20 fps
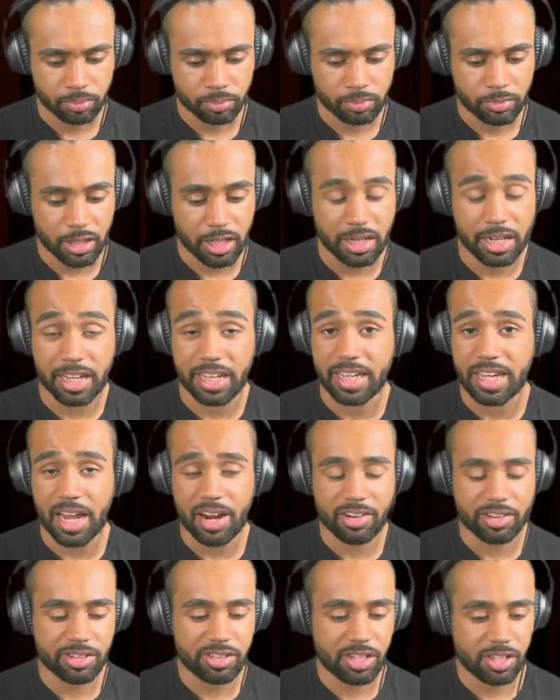And I
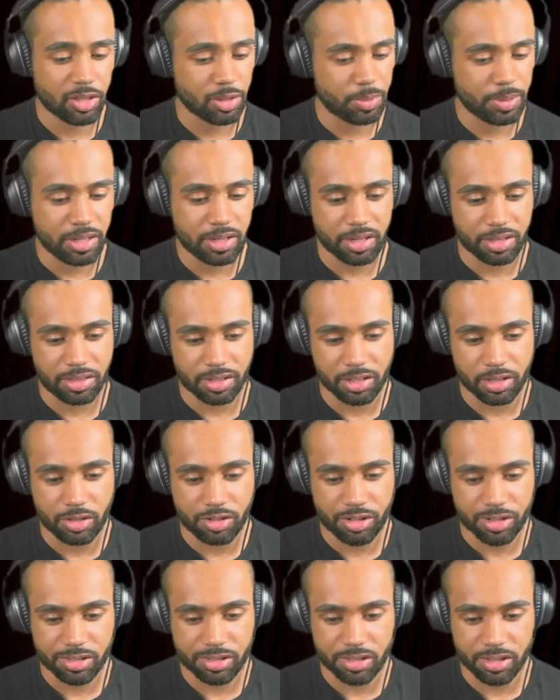guarantee there'll be nothing
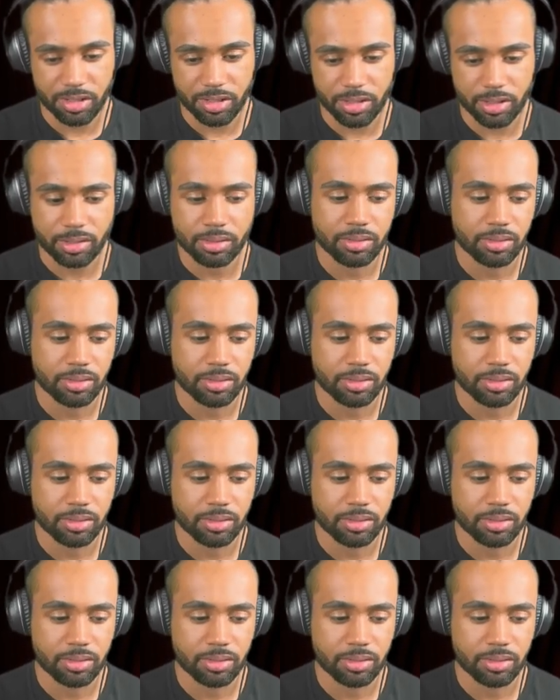interesting here.